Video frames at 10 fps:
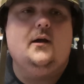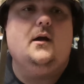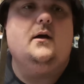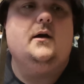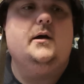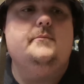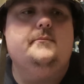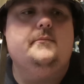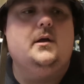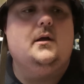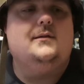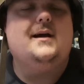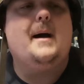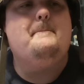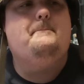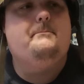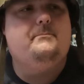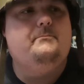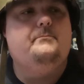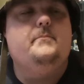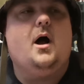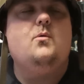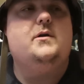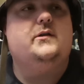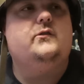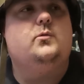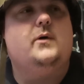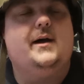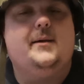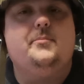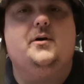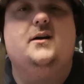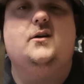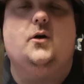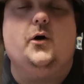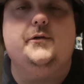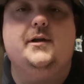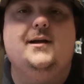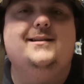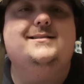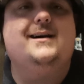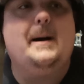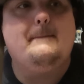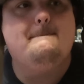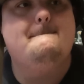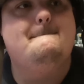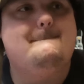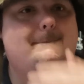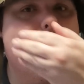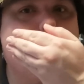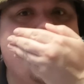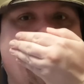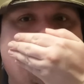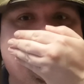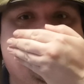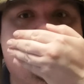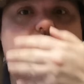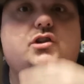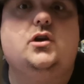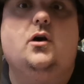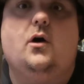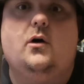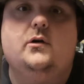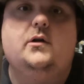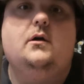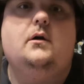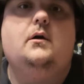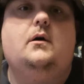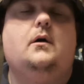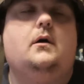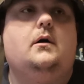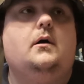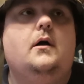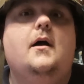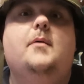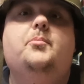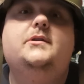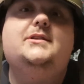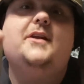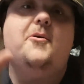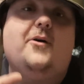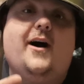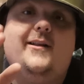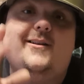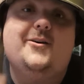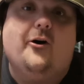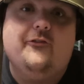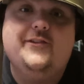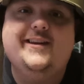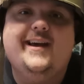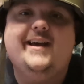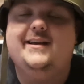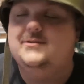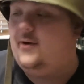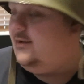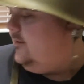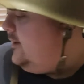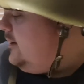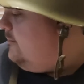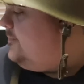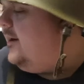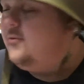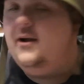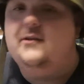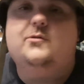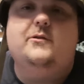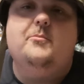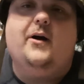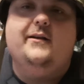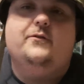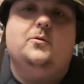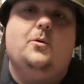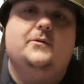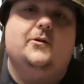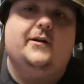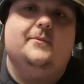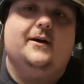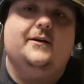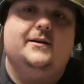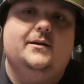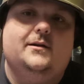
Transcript: That... I want to swear, but I can't. That shark... Oh! But do you know what I loved? Is when... By the way, I just want to remind everyone what we're talking about here.